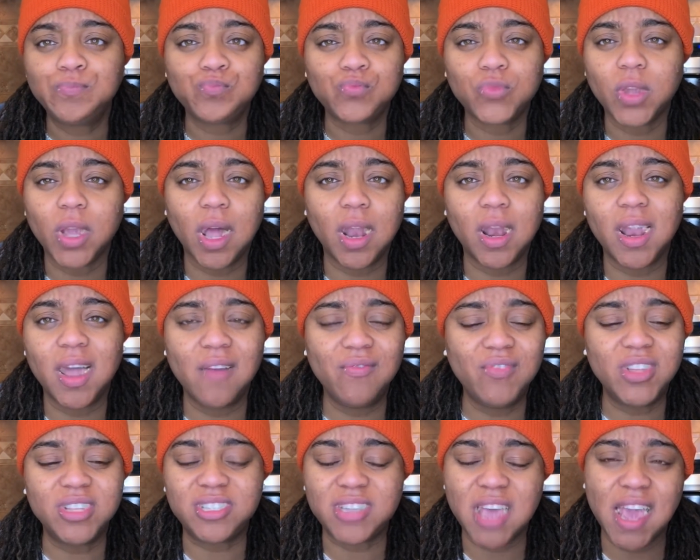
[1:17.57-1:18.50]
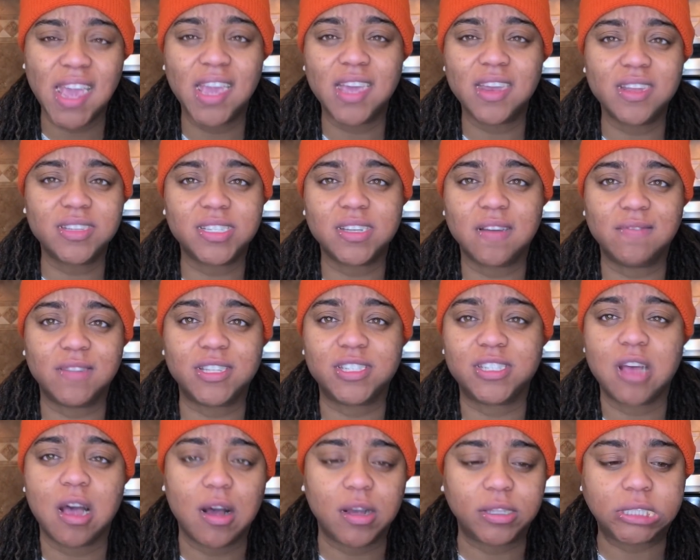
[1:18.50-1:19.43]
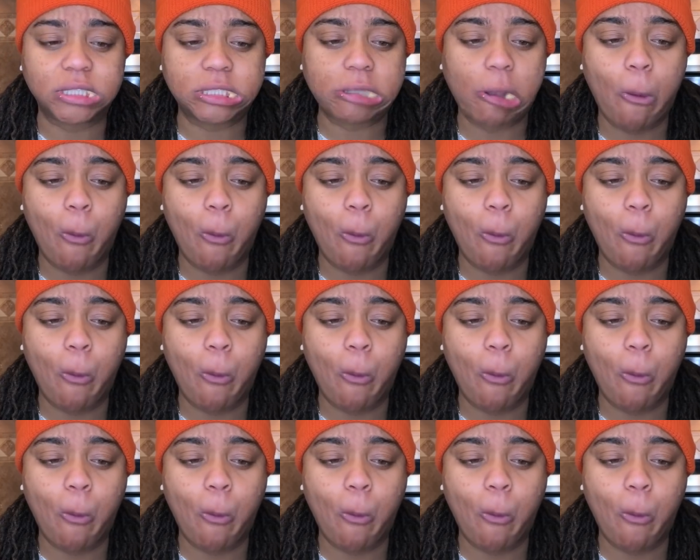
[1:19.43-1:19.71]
I love the tanginess of the sauce.